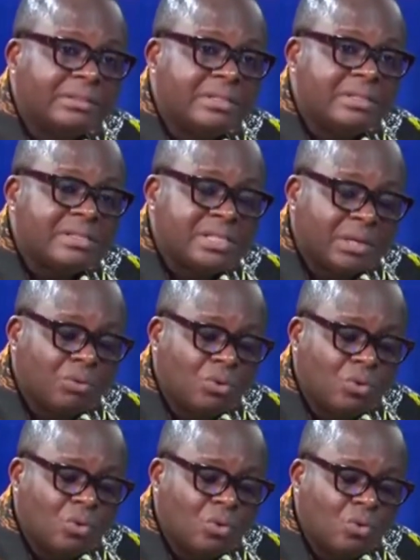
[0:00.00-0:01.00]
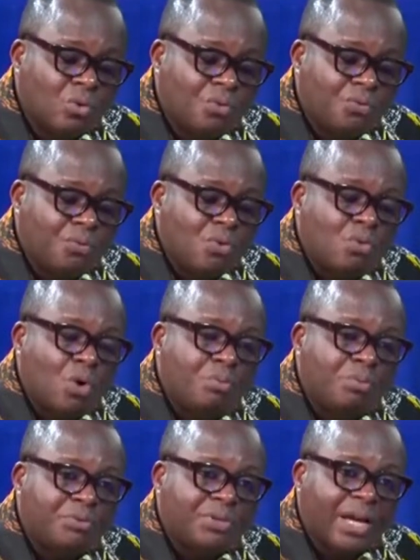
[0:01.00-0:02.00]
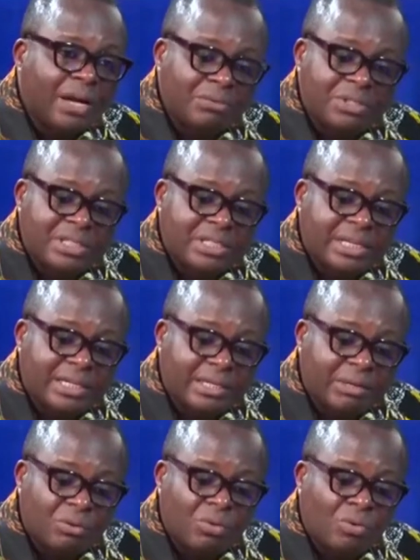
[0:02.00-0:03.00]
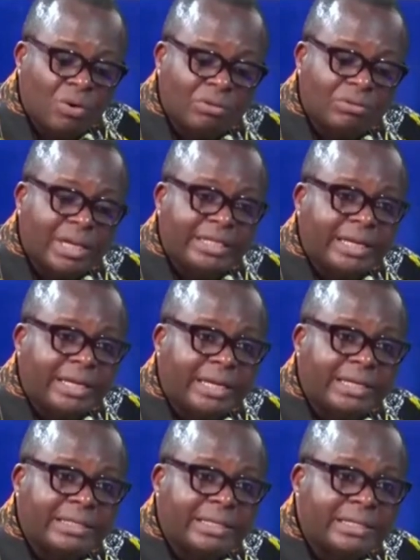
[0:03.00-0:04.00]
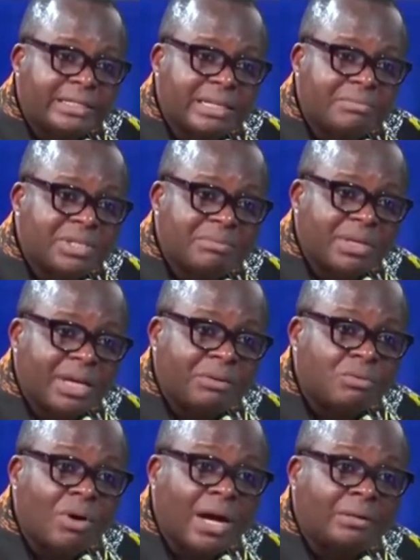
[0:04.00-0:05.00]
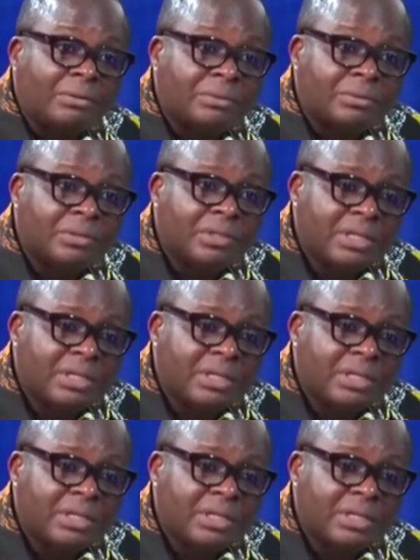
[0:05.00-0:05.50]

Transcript: Se unko bi fi a wujidi se de wo no eye eye sebi sebi enu anu no.